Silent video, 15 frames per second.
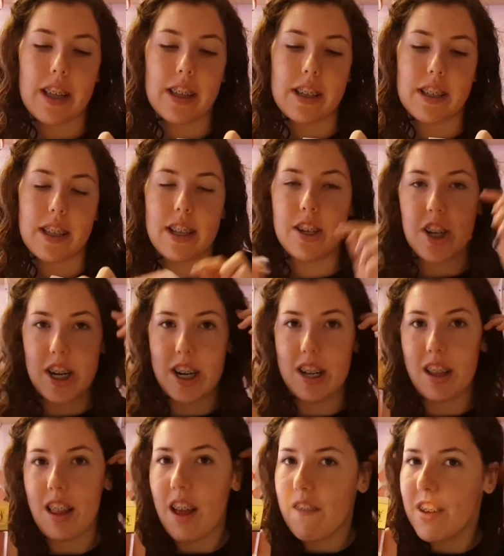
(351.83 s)
This is the shade
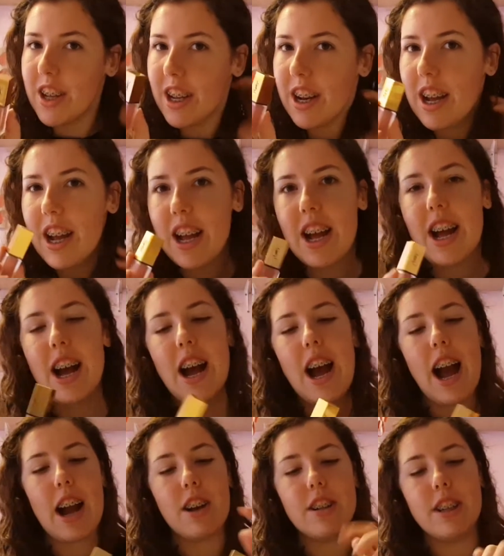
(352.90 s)
11.
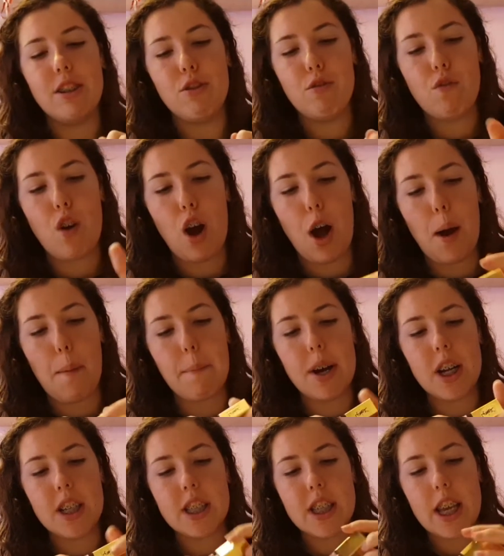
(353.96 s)
I got this from
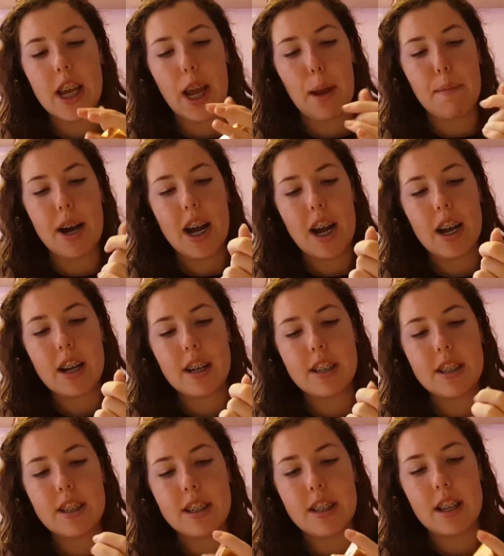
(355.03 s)
TK
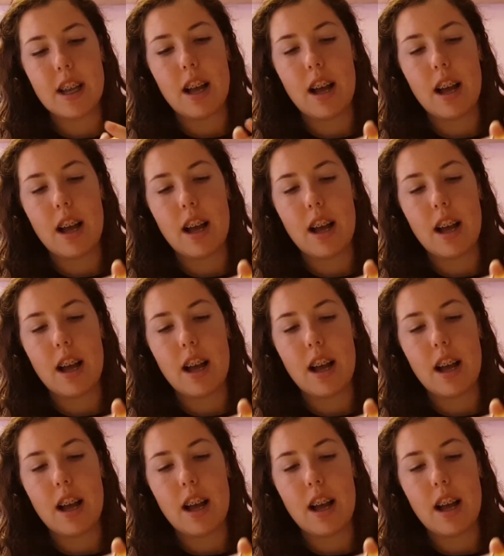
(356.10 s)
Maxx.